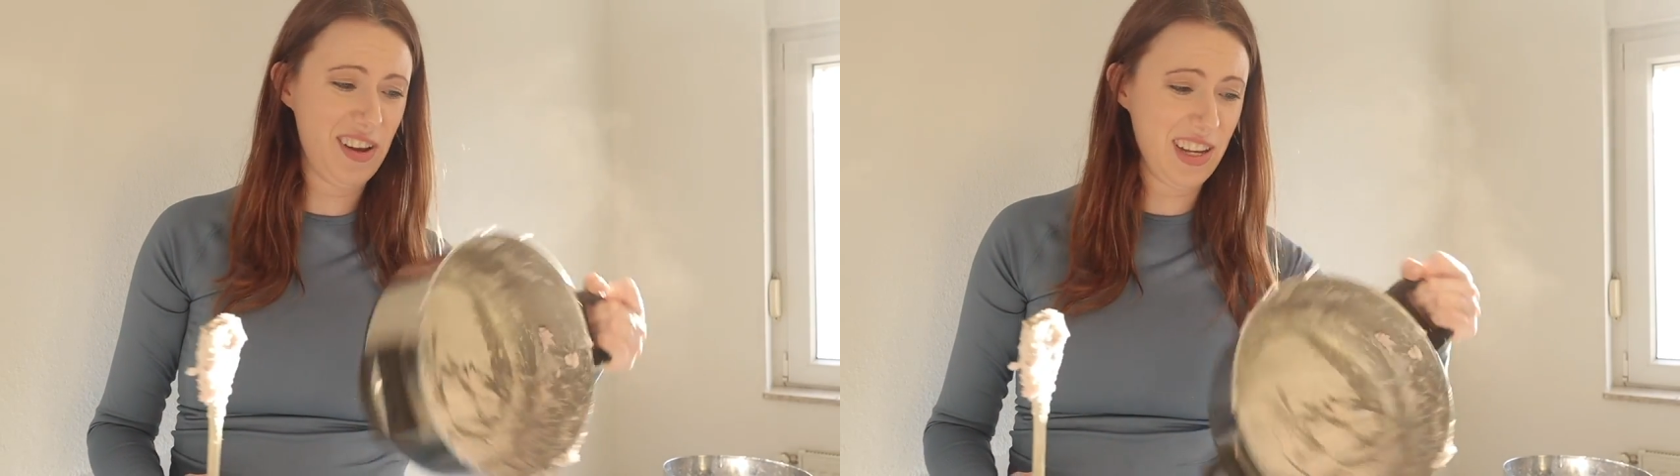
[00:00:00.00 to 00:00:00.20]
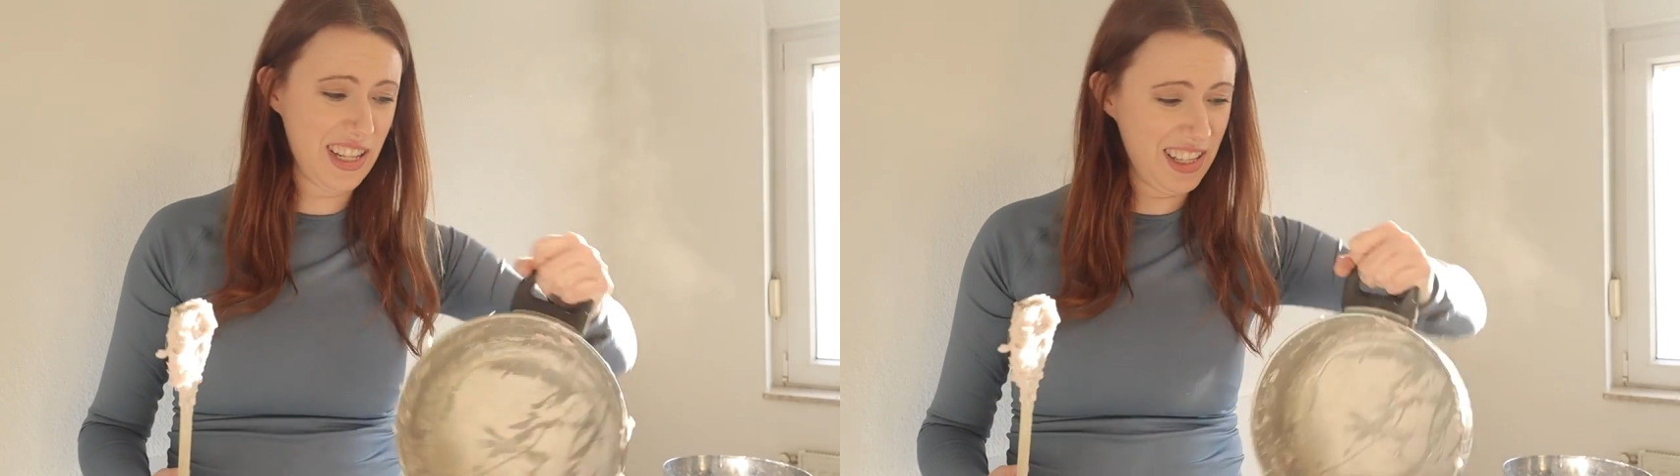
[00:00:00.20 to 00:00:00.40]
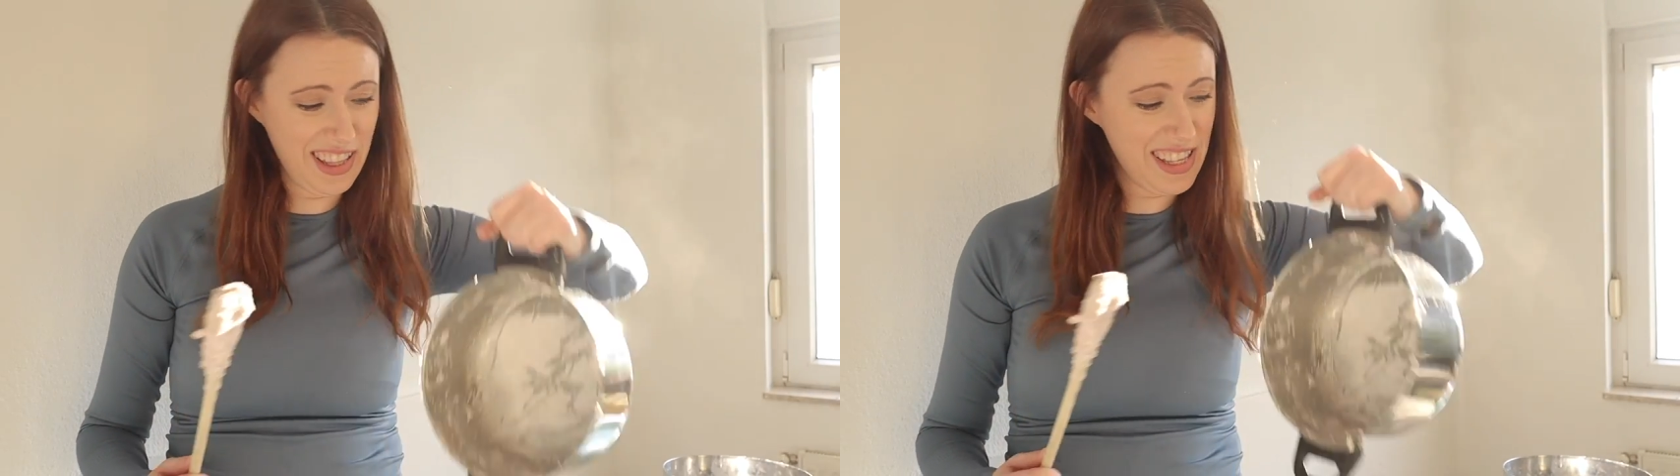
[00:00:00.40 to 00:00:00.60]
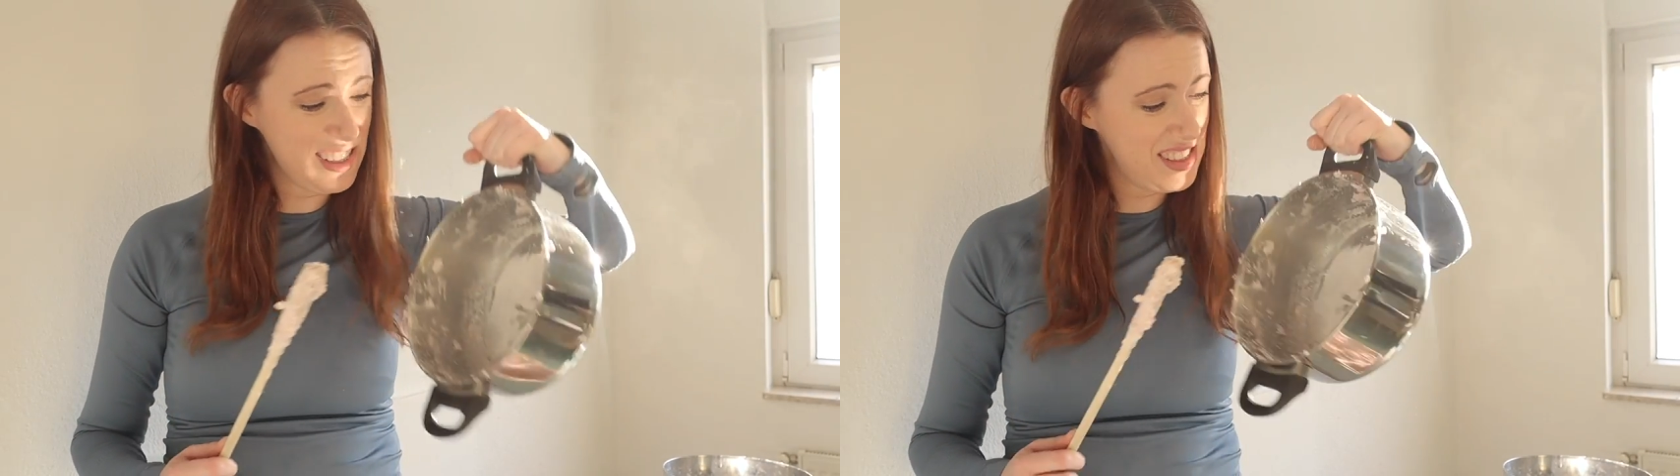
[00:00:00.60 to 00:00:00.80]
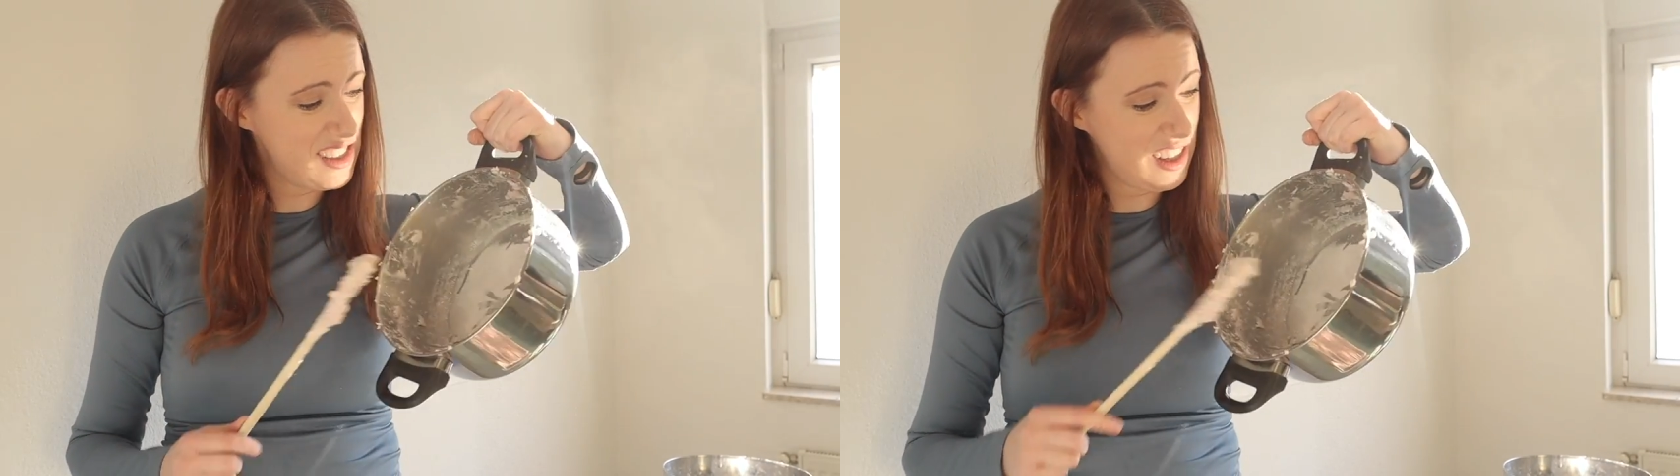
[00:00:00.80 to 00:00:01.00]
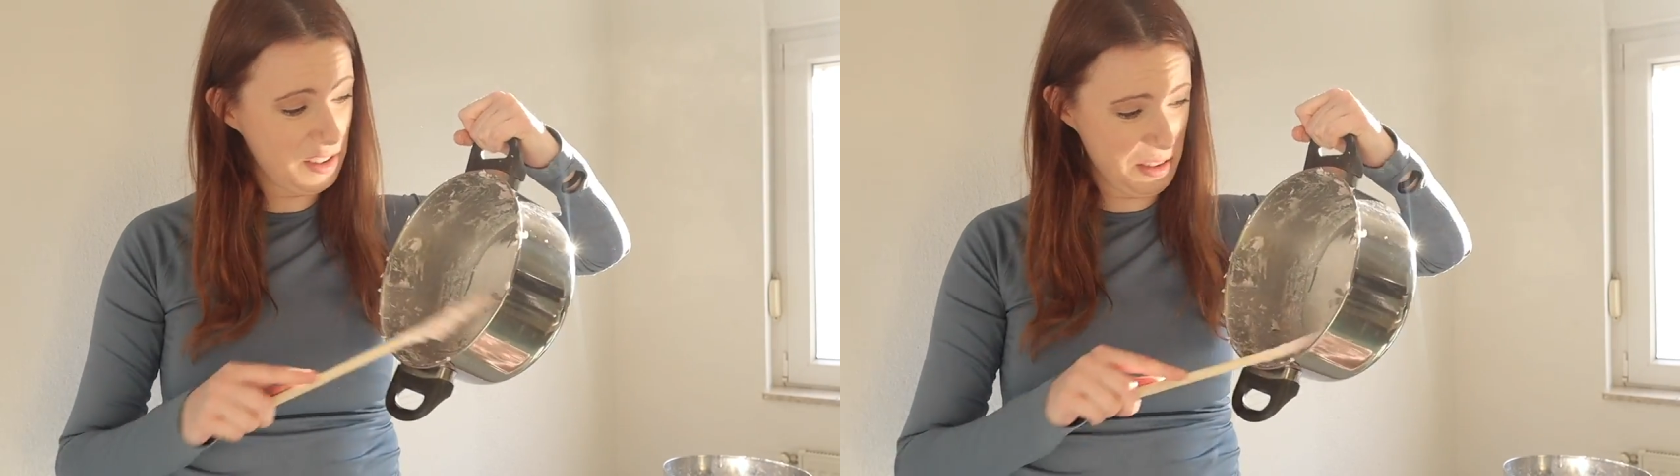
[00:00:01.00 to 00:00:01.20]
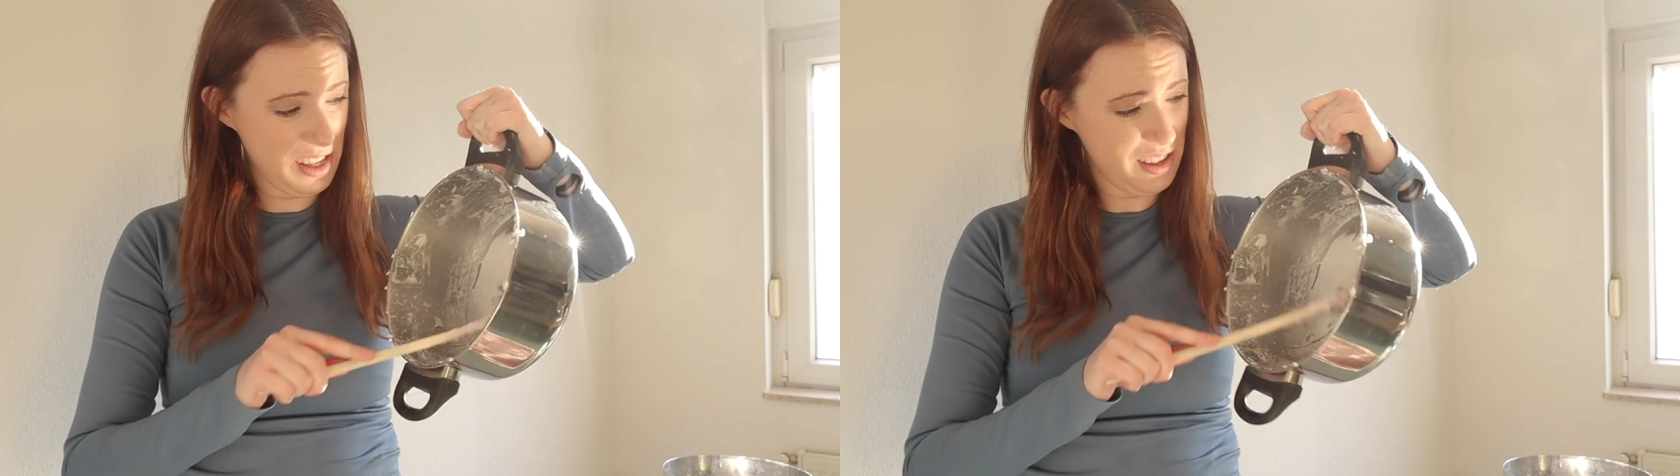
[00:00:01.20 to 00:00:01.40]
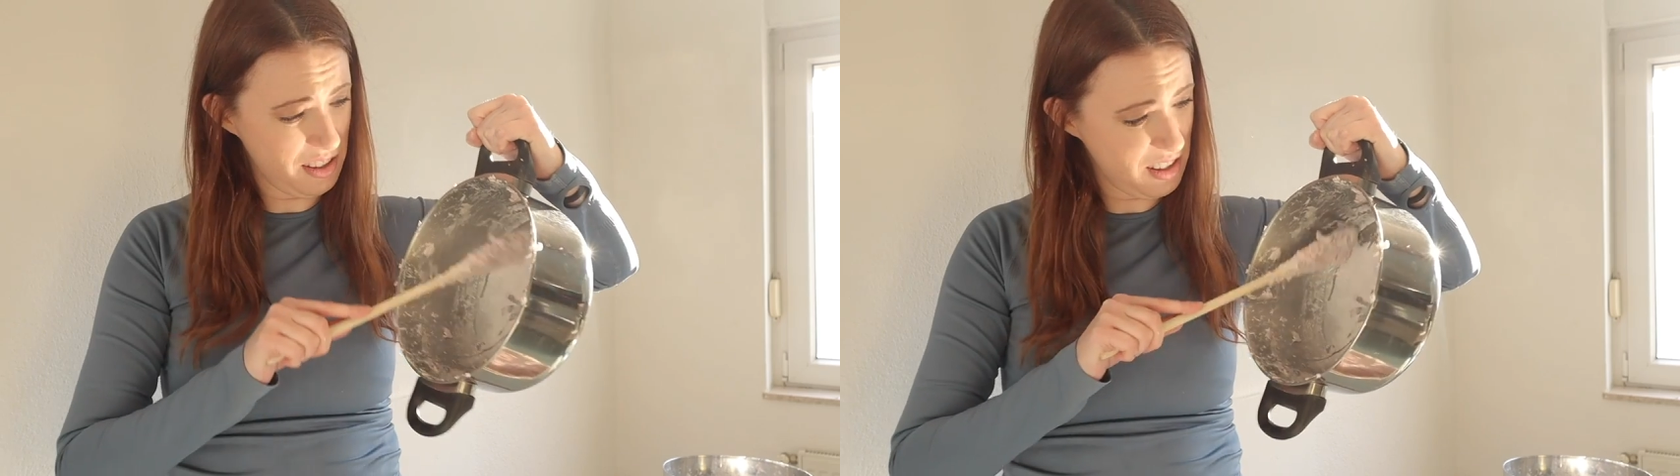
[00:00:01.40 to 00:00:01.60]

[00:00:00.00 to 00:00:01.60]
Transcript: you clean this, I don't think.